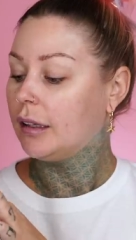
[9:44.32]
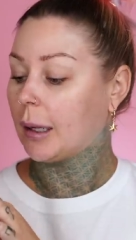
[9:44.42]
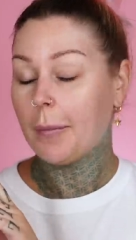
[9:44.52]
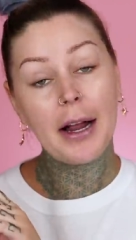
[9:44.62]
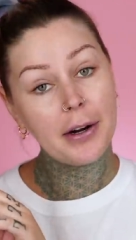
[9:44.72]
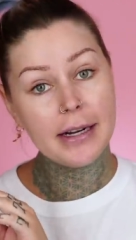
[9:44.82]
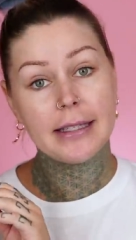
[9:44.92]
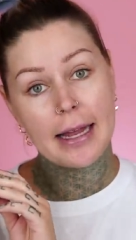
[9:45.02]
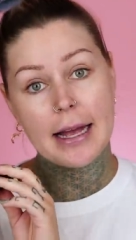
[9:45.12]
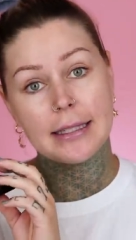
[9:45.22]
like my
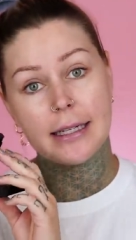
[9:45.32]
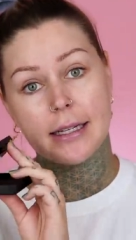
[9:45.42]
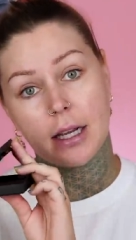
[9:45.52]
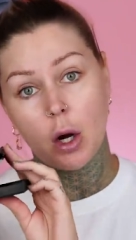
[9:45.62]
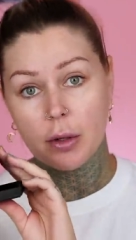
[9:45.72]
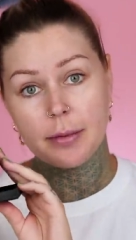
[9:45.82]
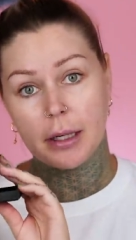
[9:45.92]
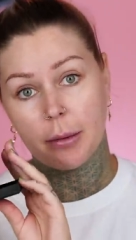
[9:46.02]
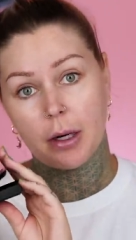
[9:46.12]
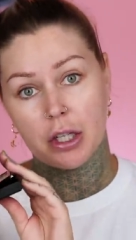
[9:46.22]
crazy ass does, I always
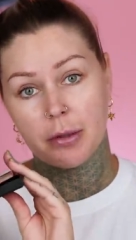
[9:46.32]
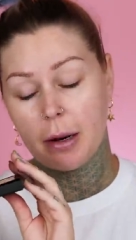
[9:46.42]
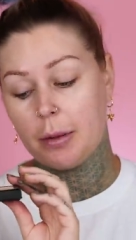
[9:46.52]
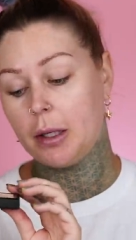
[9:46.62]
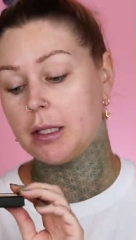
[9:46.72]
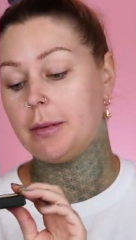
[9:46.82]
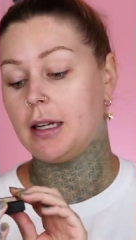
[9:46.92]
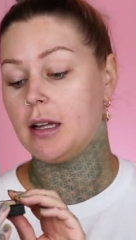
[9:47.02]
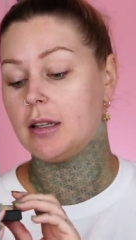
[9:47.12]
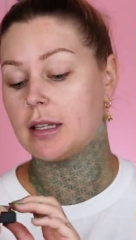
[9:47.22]
bring a brush in my purse
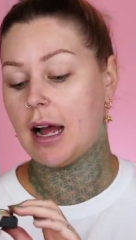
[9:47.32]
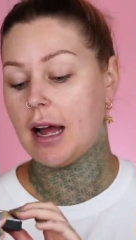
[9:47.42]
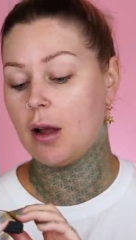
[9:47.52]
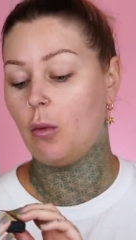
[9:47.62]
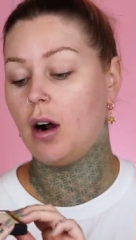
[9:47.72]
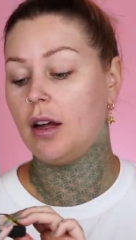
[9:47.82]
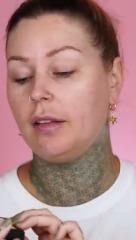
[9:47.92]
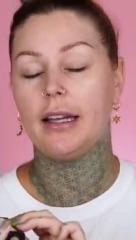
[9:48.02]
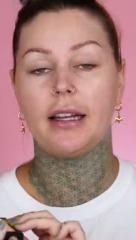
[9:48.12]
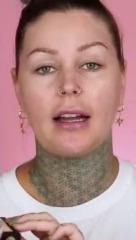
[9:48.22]
because I
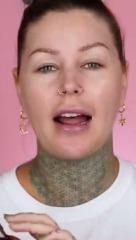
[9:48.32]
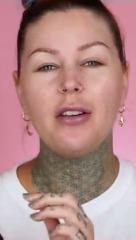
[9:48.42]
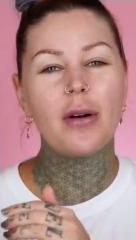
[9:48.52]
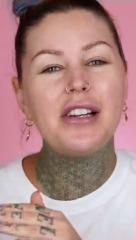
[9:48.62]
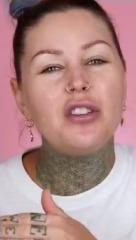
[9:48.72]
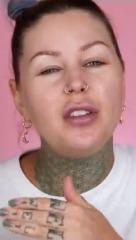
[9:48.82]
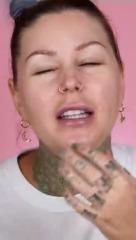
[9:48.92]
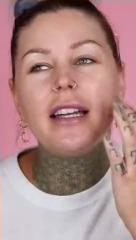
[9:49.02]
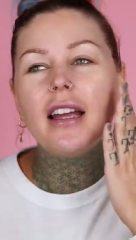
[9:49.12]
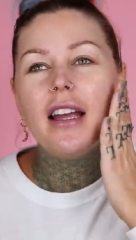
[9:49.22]
want, like, I don't know, I just feel
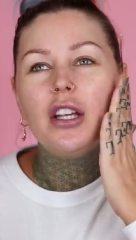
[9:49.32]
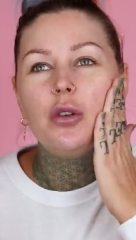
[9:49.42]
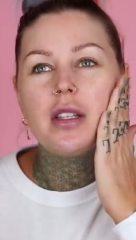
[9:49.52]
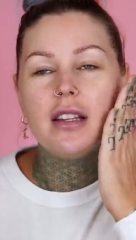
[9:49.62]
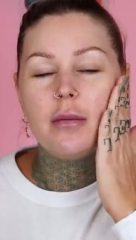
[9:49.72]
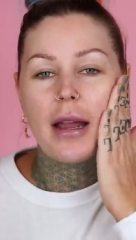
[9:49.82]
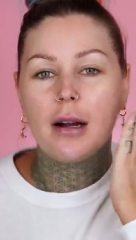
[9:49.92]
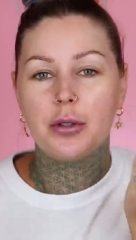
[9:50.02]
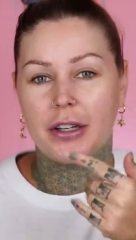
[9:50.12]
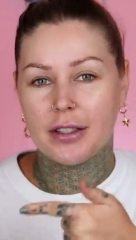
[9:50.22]
like you see the
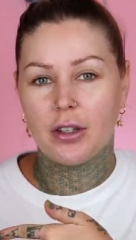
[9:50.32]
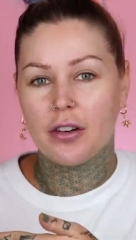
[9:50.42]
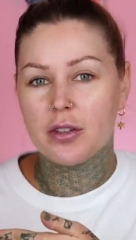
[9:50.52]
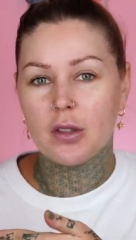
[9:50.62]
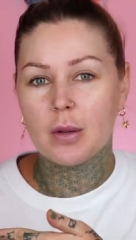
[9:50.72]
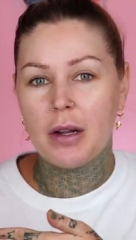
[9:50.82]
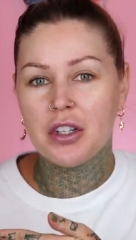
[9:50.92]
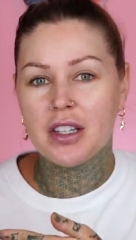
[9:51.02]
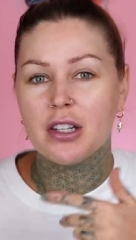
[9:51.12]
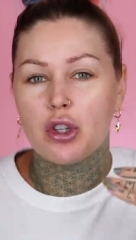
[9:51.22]
makeup transfer onto those little
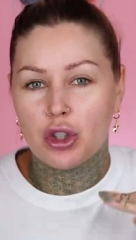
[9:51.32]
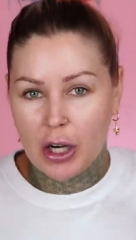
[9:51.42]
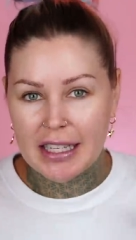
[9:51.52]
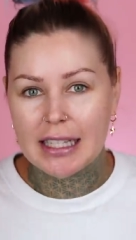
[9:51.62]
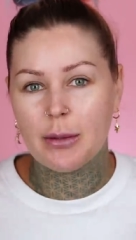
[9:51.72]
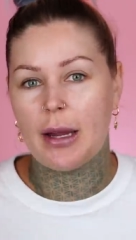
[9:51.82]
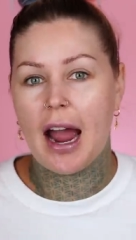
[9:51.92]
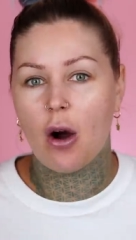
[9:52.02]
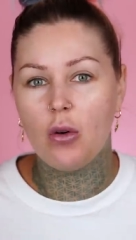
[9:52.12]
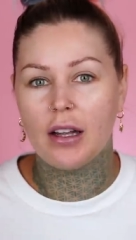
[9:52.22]
sponges and it stresses me
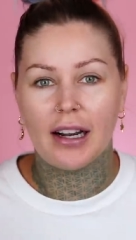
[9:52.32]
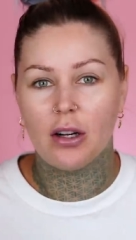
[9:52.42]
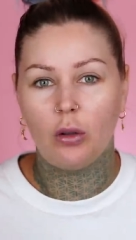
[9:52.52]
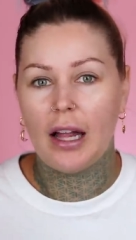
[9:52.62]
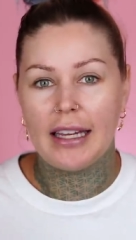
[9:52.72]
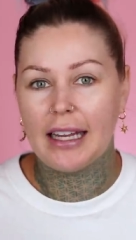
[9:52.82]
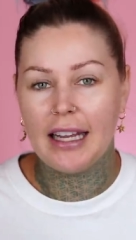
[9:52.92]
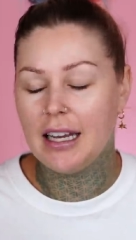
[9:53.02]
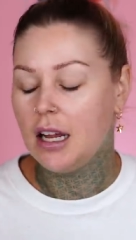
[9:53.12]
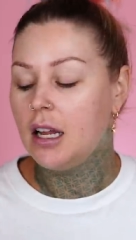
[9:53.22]
out and I don't like
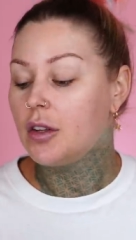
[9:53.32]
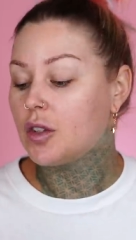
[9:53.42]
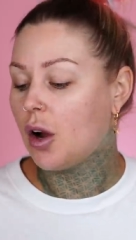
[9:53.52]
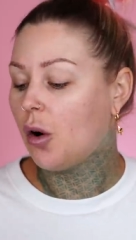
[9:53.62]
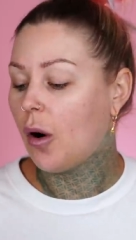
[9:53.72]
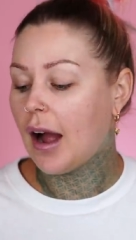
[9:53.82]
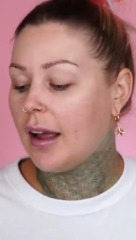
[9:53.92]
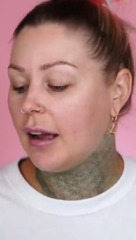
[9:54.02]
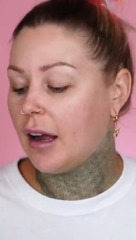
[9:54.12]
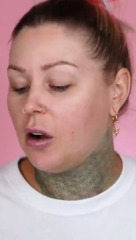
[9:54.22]
it. So
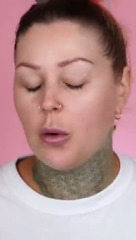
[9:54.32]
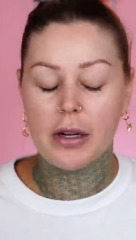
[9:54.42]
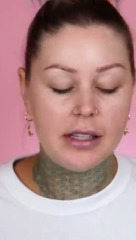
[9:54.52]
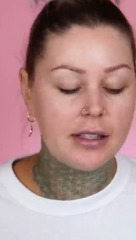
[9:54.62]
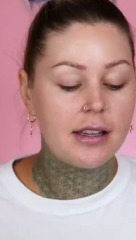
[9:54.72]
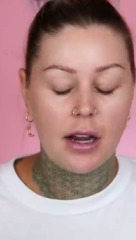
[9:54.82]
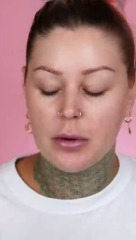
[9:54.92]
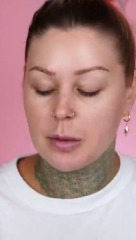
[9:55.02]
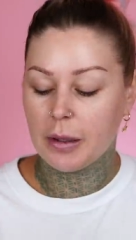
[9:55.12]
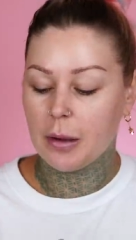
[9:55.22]
I always
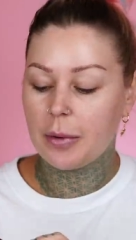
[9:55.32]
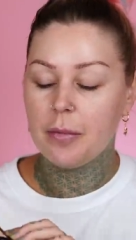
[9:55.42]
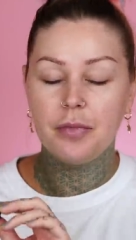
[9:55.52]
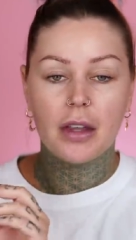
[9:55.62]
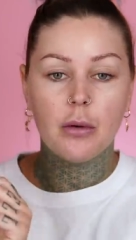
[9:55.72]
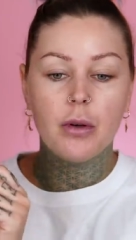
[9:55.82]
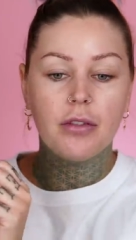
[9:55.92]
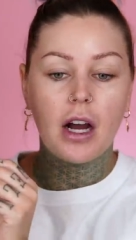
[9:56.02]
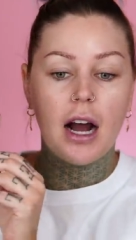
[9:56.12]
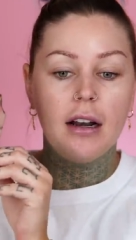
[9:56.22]
bring it. But then
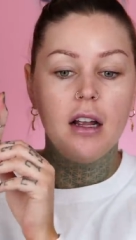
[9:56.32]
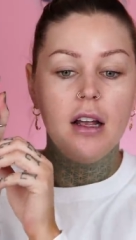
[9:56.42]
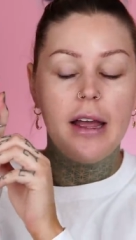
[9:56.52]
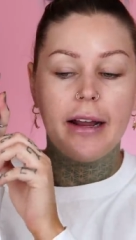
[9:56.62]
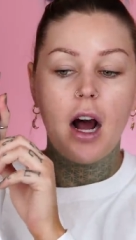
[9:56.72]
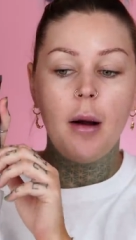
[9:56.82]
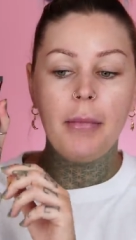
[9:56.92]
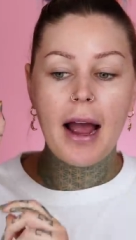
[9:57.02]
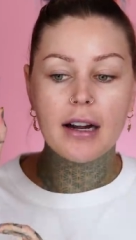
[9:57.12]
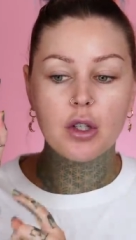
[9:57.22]
we've got a
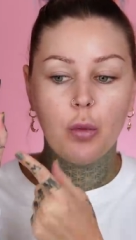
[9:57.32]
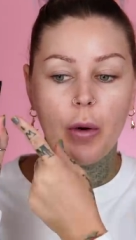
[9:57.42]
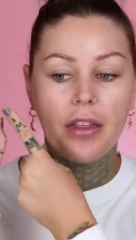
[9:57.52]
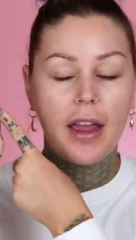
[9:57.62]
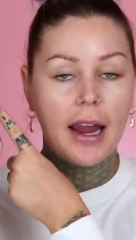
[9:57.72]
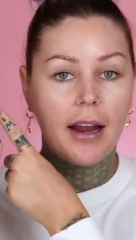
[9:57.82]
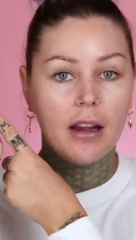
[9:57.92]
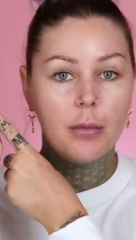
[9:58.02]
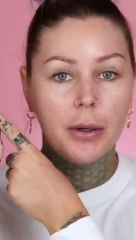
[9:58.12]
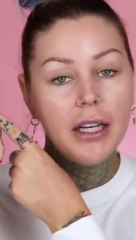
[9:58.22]
compact with
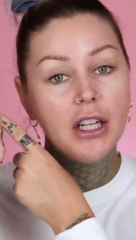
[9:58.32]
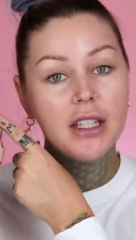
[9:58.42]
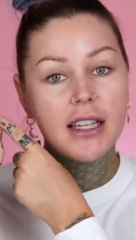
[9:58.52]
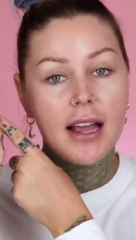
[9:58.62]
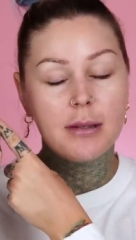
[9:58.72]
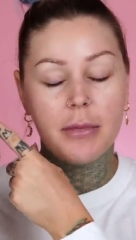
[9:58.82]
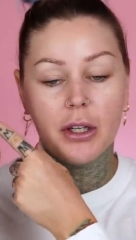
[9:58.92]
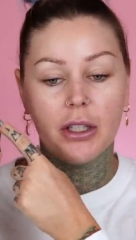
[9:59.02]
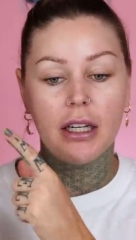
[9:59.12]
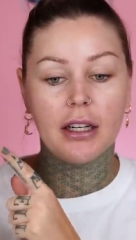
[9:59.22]
a pretty good sized
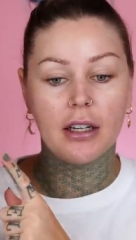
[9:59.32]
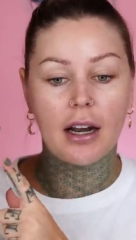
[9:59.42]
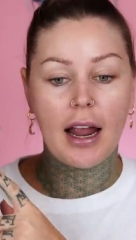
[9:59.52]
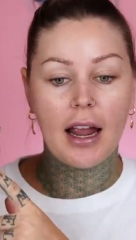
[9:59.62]
mirror in here,